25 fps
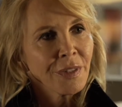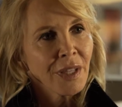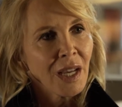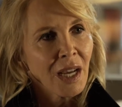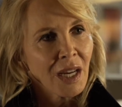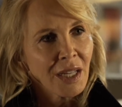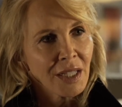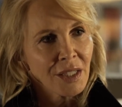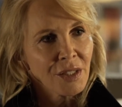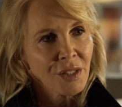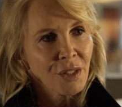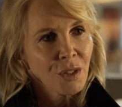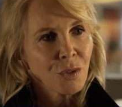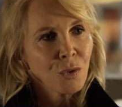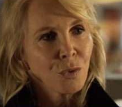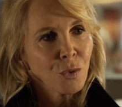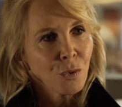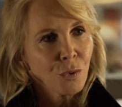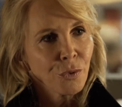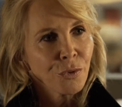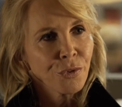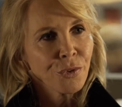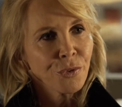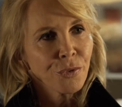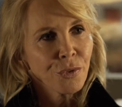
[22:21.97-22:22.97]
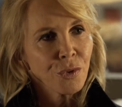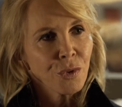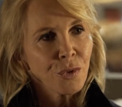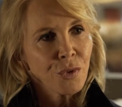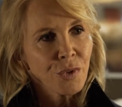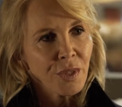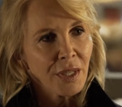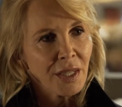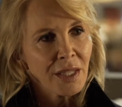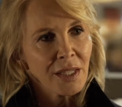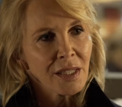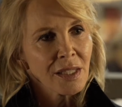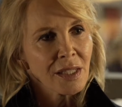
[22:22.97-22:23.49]
the high school through
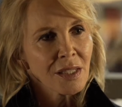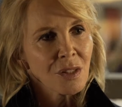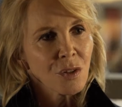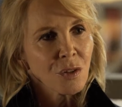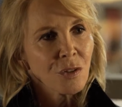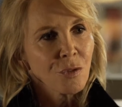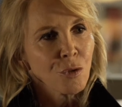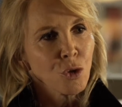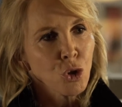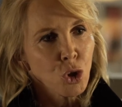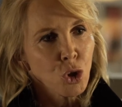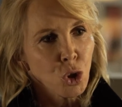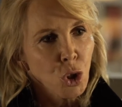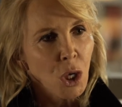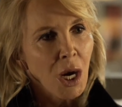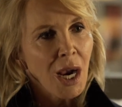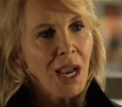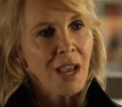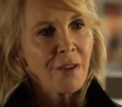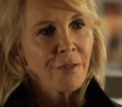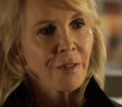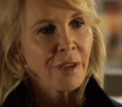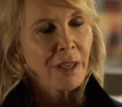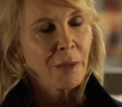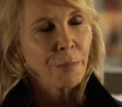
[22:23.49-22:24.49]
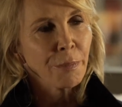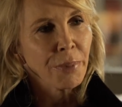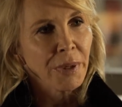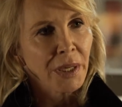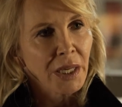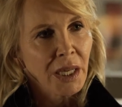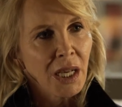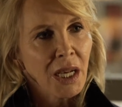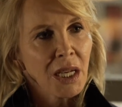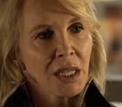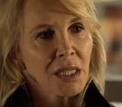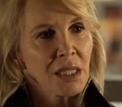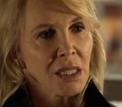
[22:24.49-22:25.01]
this sort of driving
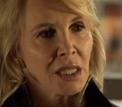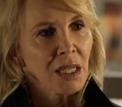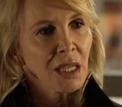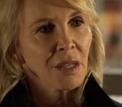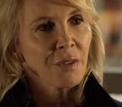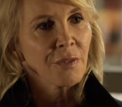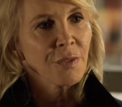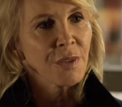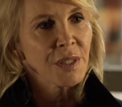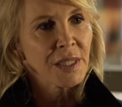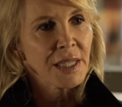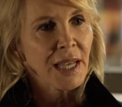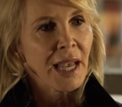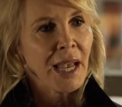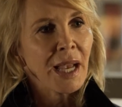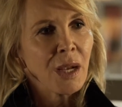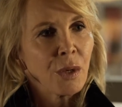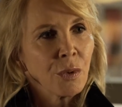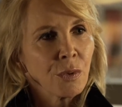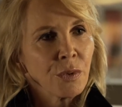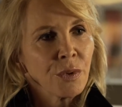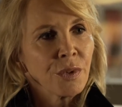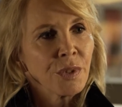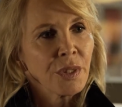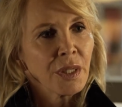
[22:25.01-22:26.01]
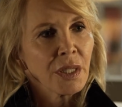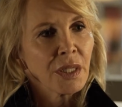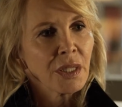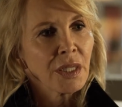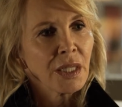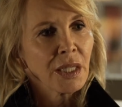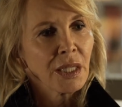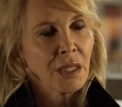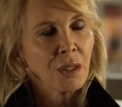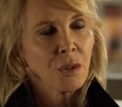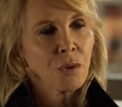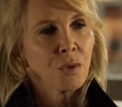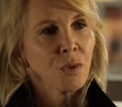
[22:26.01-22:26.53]
percussive sound that
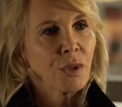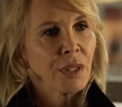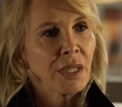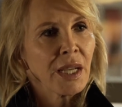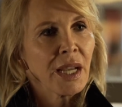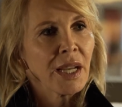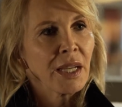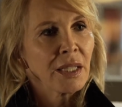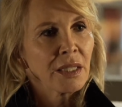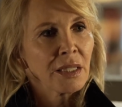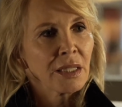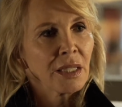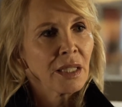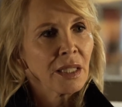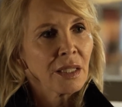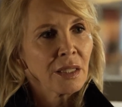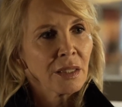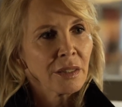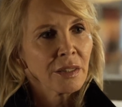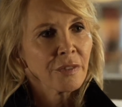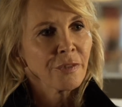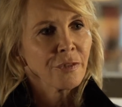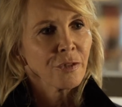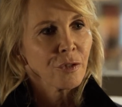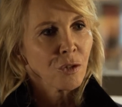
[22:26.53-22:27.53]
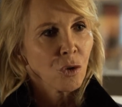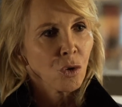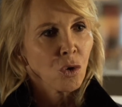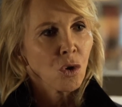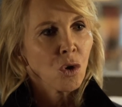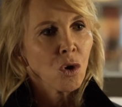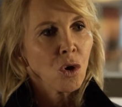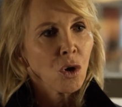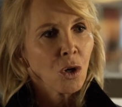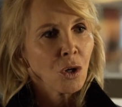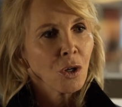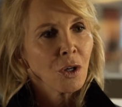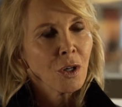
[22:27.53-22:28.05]
he created
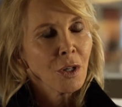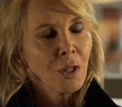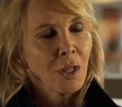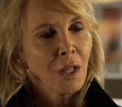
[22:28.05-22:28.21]
for